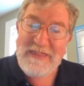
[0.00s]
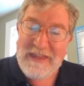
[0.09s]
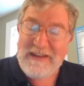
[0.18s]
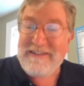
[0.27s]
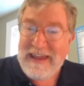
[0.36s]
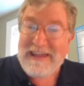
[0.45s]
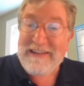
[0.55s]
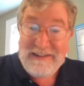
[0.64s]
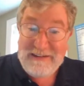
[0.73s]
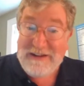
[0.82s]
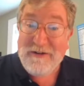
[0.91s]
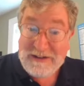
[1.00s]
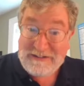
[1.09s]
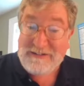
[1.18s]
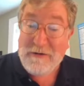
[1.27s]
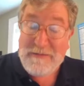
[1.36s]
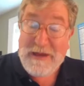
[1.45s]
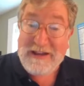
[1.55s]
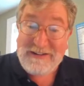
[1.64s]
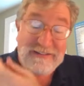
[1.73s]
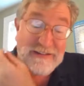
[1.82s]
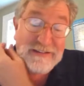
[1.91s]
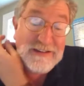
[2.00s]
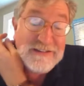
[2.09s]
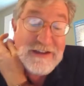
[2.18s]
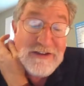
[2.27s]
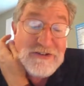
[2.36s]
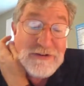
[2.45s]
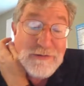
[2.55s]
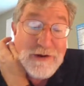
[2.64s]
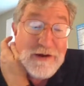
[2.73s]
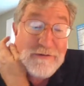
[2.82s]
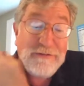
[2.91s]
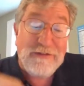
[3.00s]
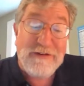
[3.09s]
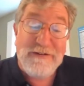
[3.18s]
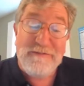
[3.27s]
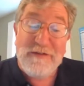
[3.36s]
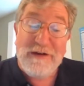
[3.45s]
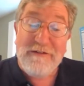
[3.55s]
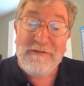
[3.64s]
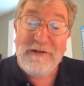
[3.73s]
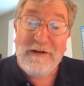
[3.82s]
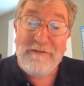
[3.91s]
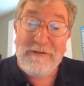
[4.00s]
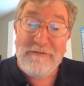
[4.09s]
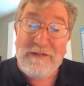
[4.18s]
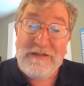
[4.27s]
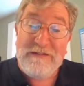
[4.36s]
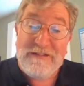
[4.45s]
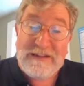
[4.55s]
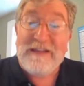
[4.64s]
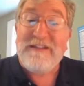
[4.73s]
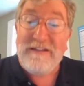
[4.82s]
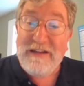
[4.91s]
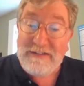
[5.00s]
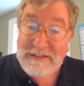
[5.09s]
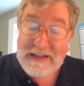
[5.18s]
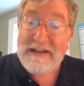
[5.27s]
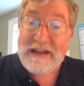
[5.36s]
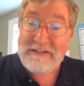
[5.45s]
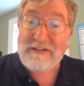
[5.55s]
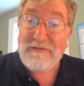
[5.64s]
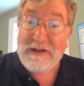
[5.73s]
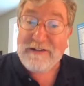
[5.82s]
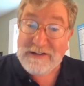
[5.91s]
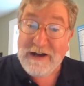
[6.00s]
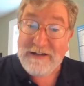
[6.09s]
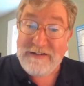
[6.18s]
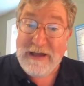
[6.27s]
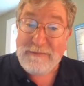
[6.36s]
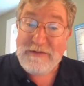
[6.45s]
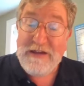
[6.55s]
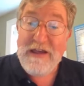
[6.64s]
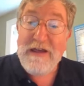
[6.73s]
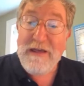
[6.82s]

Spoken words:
let's going back to this issue of the skid excavator concept.